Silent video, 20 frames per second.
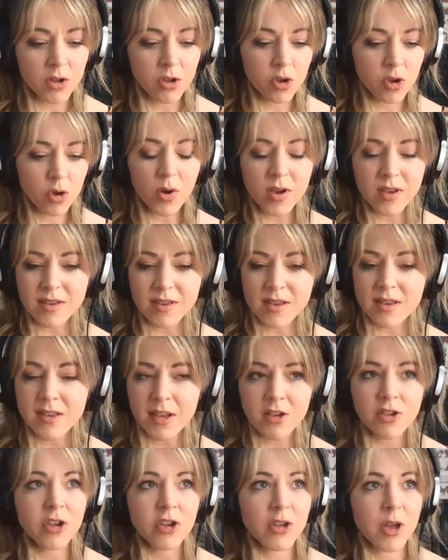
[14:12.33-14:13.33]
choice is
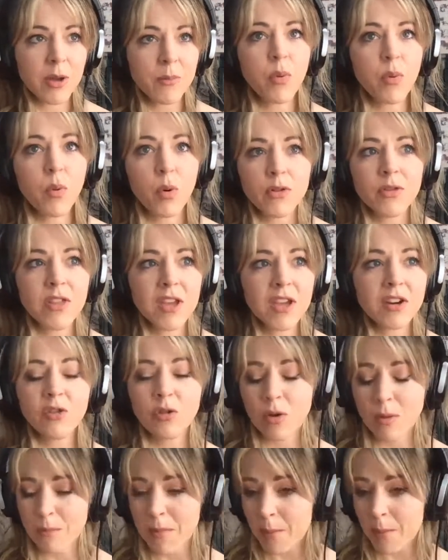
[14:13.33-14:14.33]
such an important thing
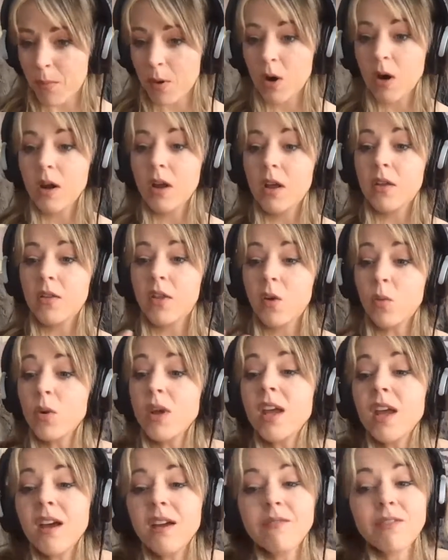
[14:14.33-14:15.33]
to remember, that
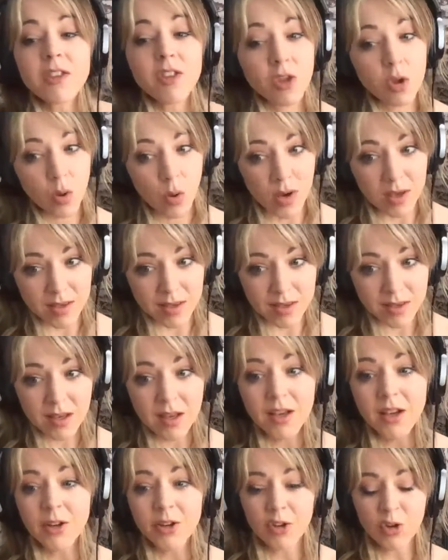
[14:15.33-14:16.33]
we have the choice
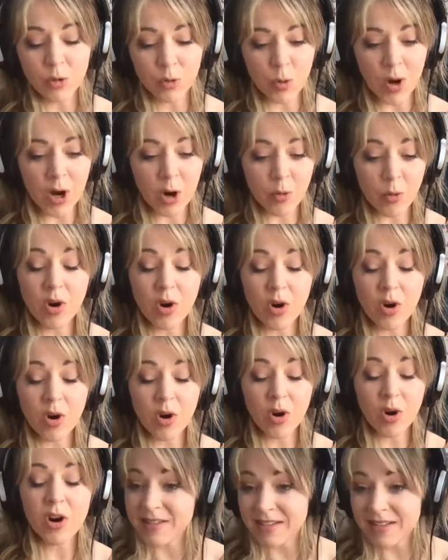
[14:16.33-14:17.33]
to where we're
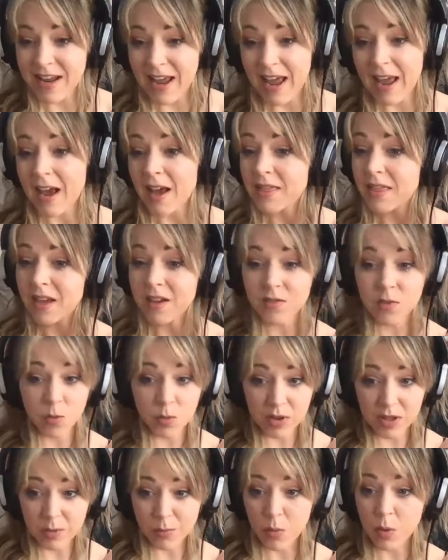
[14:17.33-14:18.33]
going to stay. I think it's
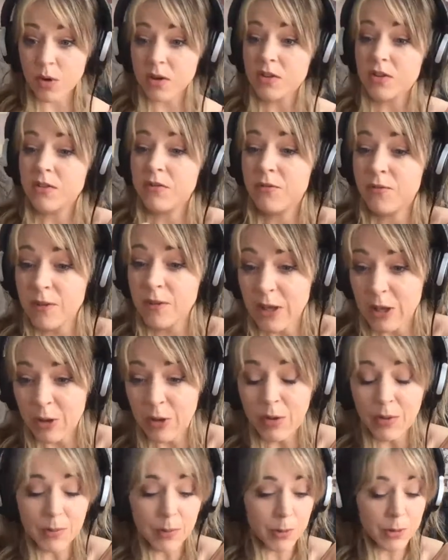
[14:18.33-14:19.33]
really important to
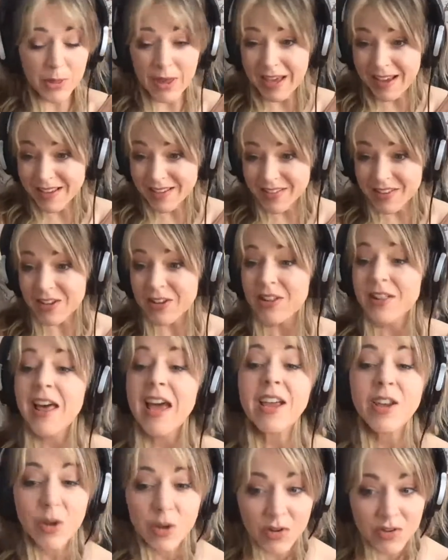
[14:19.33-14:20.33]
feel things and
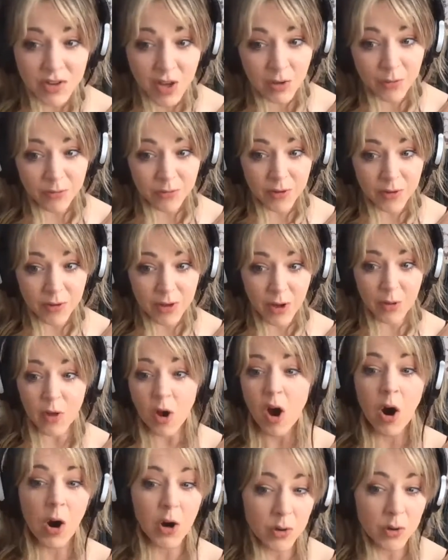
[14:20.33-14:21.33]
let yourself feel the
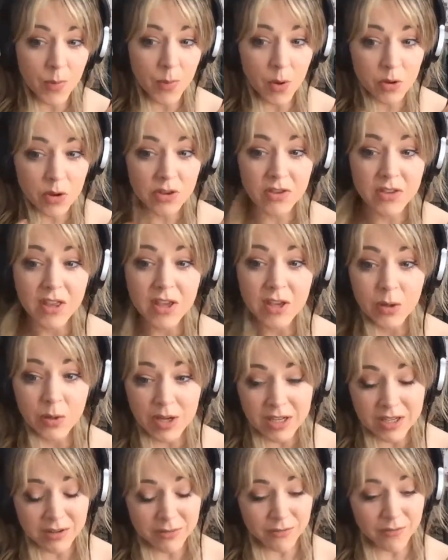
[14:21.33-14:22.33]
hard emotions that you
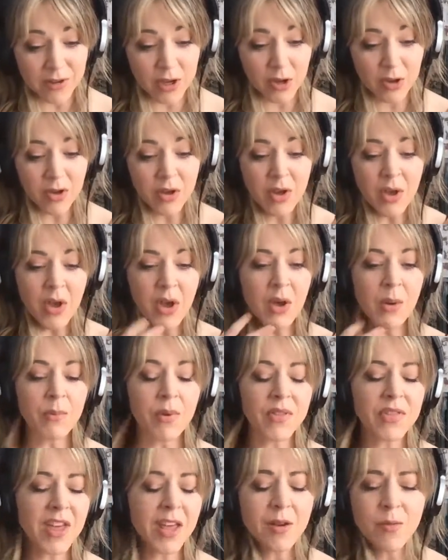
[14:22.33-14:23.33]
need to feel.
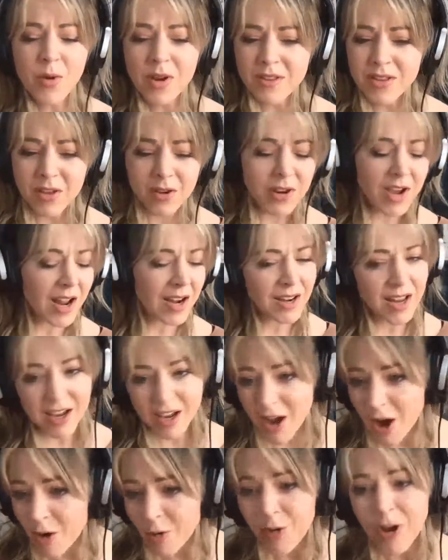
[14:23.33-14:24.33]
But then once you're kind of like,
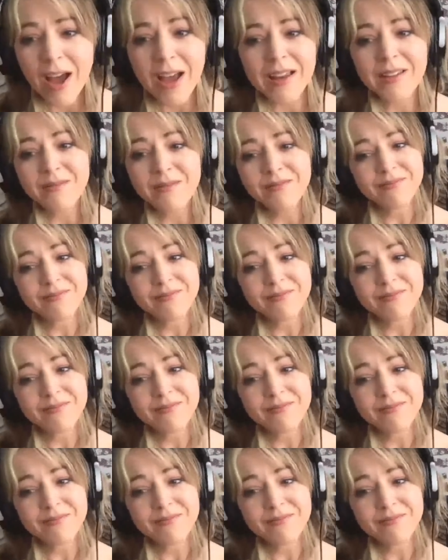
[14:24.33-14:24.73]
all right,